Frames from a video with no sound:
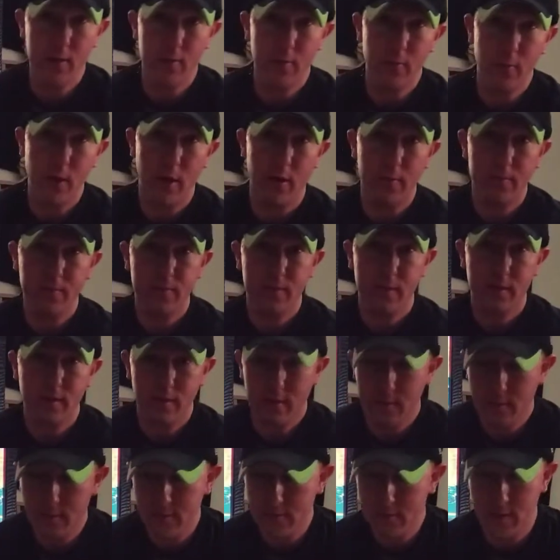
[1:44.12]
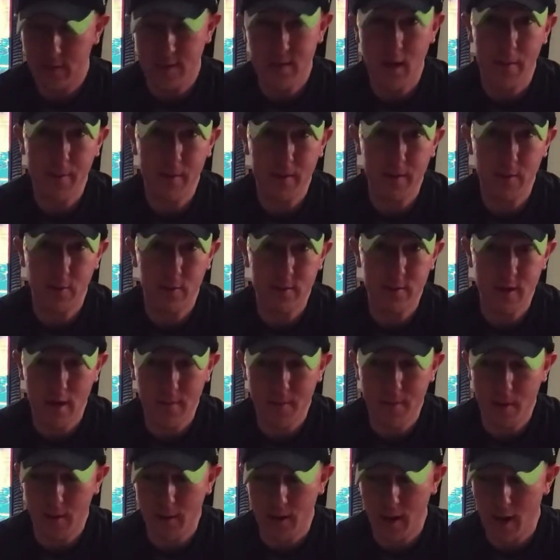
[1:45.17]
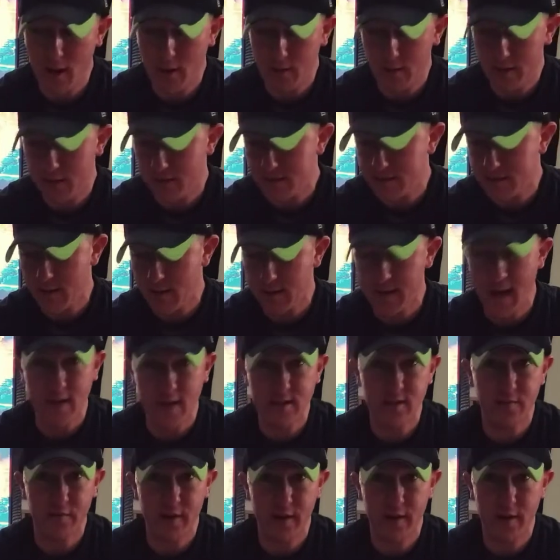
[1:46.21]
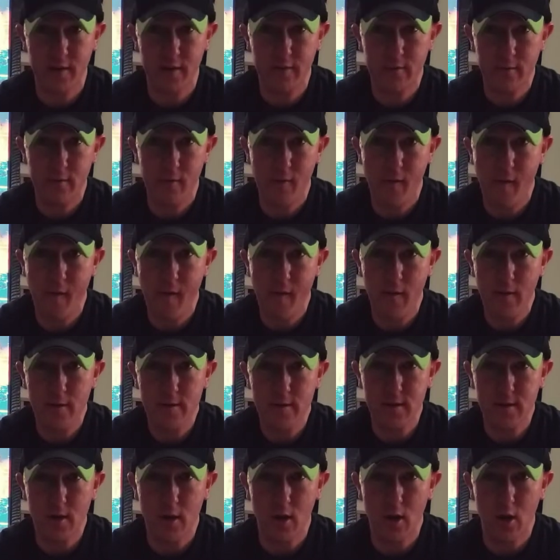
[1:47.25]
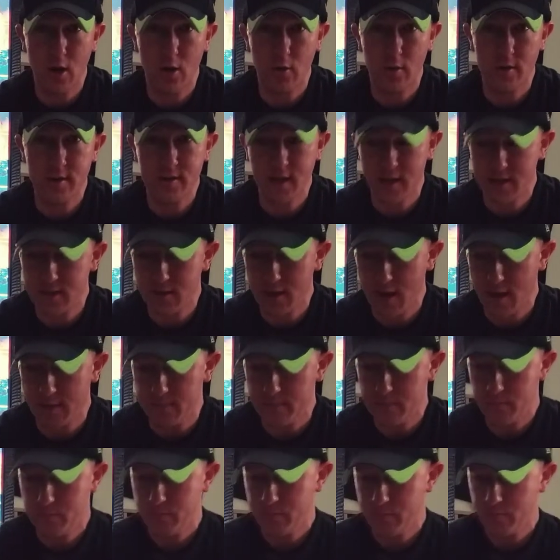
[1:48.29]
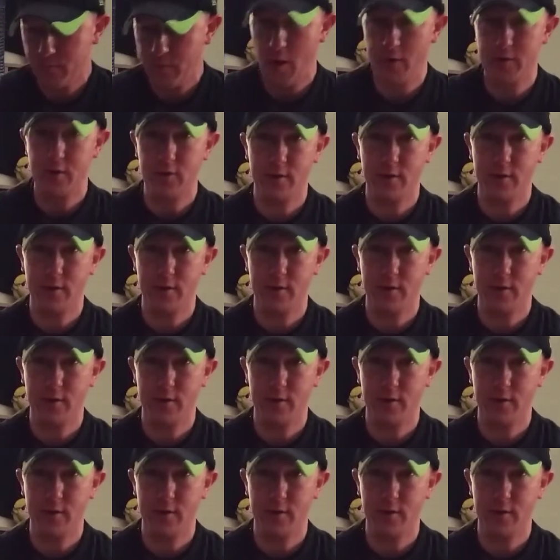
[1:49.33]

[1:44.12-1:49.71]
well, the topic that we're talking about right now is Castlevania. So let's get to that. I'll do the